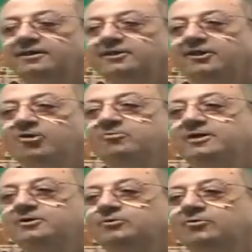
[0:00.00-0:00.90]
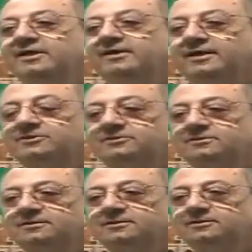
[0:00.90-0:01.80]
Give me two liters.
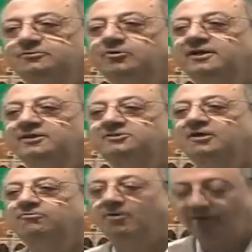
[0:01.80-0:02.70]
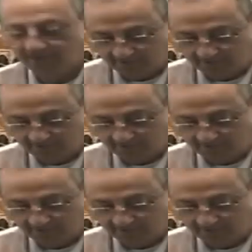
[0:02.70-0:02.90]
Two liters of what?